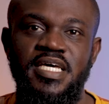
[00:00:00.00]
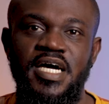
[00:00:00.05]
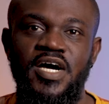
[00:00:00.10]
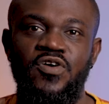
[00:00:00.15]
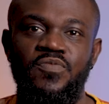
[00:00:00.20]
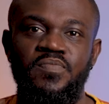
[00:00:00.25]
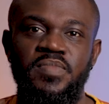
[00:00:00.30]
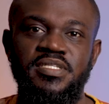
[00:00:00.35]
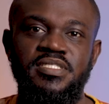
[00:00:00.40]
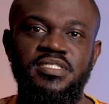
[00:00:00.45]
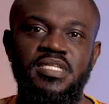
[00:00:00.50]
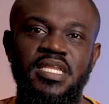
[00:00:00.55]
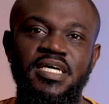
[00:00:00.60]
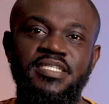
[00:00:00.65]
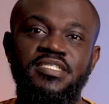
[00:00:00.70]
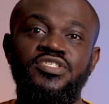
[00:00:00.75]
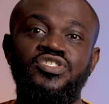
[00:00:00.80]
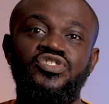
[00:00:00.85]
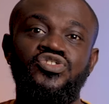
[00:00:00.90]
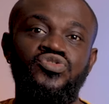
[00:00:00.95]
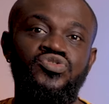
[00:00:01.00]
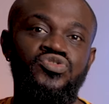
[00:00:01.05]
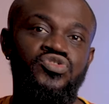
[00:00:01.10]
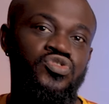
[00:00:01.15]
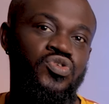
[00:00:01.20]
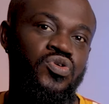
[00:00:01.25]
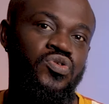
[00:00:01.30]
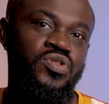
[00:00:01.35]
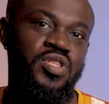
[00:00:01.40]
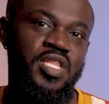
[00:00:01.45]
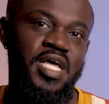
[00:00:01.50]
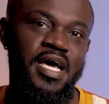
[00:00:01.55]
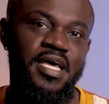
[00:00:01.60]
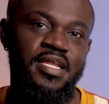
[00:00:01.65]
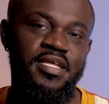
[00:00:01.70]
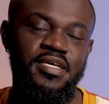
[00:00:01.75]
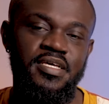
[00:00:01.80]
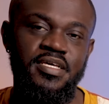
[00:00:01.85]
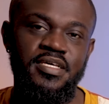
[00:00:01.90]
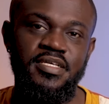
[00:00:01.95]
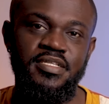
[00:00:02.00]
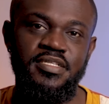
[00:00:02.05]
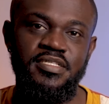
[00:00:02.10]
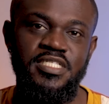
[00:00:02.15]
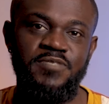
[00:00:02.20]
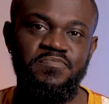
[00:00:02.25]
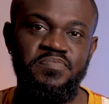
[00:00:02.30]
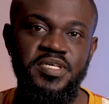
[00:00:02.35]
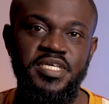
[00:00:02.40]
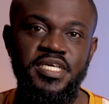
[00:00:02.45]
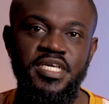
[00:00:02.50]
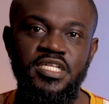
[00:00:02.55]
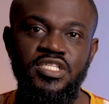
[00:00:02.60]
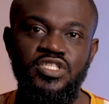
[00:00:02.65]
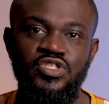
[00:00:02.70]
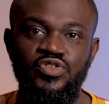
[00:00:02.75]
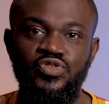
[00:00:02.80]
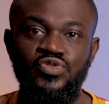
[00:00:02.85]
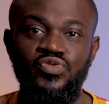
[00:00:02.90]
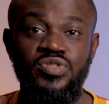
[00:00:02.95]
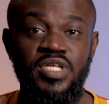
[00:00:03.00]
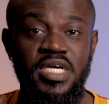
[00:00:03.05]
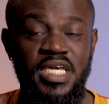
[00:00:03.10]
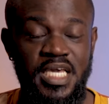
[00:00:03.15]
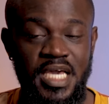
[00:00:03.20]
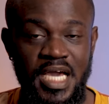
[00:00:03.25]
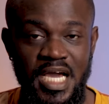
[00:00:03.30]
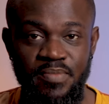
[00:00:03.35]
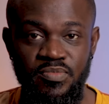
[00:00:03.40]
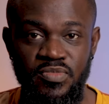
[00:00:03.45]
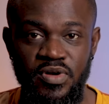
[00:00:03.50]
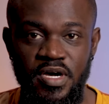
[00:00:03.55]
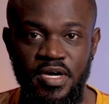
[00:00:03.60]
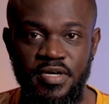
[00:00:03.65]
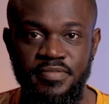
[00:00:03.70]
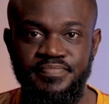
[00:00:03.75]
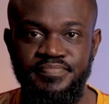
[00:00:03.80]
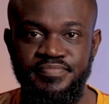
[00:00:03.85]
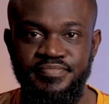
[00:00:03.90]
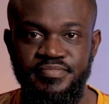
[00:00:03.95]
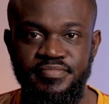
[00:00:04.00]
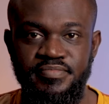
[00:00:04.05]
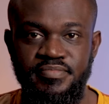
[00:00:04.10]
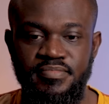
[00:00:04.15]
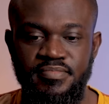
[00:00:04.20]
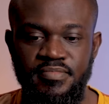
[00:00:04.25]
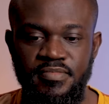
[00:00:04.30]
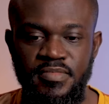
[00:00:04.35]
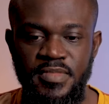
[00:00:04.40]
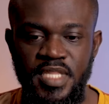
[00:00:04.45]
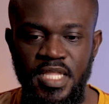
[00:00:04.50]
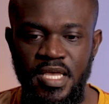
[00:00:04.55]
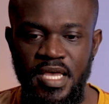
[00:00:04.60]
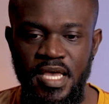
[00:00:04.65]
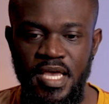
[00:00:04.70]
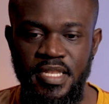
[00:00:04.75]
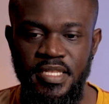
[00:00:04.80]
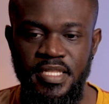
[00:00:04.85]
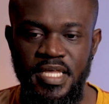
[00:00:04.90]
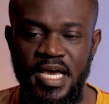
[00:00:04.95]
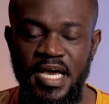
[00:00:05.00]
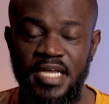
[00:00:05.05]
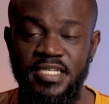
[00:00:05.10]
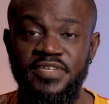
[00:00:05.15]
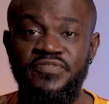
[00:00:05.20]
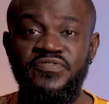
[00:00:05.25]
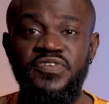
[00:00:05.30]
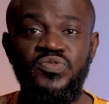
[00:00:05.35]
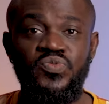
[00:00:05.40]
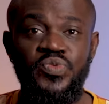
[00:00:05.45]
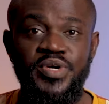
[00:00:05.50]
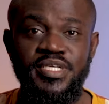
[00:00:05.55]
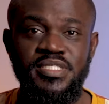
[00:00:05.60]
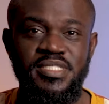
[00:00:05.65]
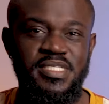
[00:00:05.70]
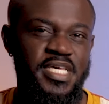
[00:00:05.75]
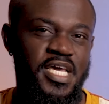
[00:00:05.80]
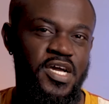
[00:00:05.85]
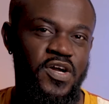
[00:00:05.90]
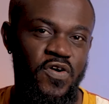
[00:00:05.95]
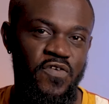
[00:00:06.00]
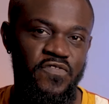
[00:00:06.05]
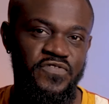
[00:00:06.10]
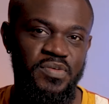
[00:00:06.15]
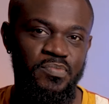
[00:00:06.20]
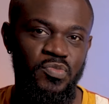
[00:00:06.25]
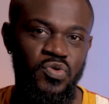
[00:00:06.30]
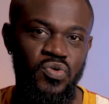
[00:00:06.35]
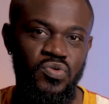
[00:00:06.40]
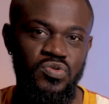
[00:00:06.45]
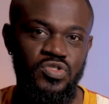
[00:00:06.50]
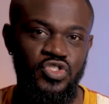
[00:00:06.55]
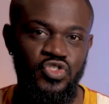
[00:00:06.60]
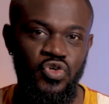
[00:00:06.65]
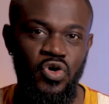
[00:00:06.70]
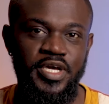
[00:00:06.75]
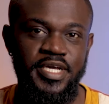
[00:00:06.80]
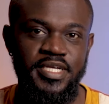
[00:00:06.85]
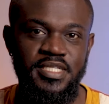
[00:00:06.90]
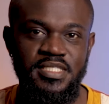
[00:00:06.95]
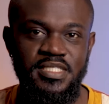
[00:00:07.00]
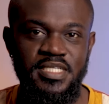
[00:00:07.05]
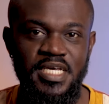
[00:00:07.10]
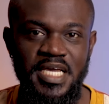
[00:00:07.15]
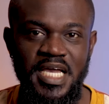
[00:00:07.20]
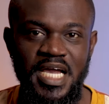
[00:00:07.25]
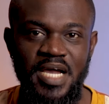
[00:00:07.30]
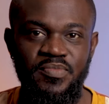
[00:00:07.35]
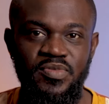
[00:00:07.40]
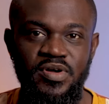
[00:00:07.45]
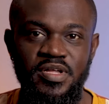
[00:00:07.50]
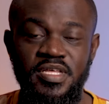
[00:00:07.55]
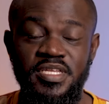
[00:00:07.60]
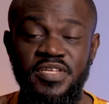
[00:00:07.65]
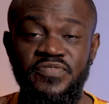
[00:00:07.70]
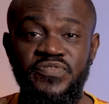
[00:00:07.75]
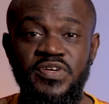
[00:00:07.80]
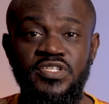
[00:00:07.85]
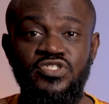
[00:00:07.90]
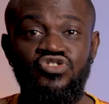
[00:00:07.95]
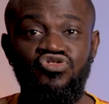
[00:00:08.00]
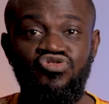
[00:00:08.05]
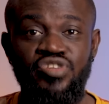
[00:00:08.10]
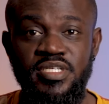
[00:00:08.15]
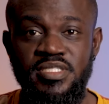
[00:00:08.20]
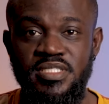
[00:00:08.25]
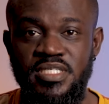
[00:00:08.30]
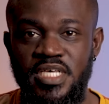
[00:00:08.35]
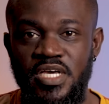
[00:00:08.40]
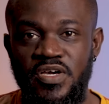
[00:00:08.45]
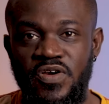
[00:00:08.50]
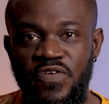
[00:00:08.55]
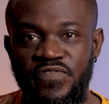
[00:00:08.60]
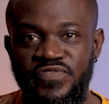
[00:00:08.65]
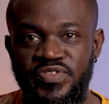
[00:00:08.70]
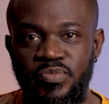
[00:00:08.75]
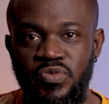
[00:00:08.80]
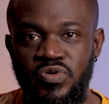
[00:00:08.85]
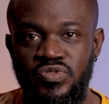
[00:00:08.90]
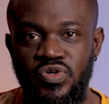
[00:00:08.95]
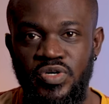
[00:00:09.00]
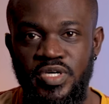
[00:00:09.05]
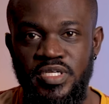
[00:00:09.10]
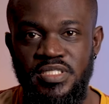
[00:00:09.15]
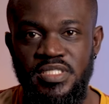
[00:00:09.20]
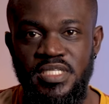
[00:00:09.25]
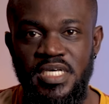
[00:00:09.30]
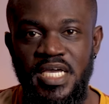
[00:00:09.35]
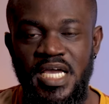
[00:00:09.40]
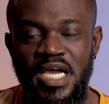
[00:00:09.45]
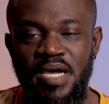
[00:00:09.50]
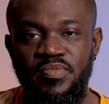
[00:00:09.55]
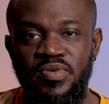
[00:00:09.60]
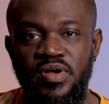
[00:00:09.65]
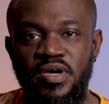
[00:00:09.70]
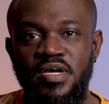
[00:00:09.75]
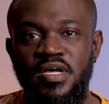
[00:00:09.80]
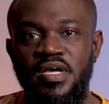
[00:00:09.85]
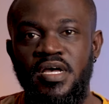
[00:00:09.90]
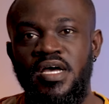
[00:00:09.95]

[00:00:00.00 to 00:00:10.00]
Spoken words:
down, but letting you know that in speaking to the camera, there are different ways to get comfortable talking to the camera, and the different tricks to get comfortable talking to the camera.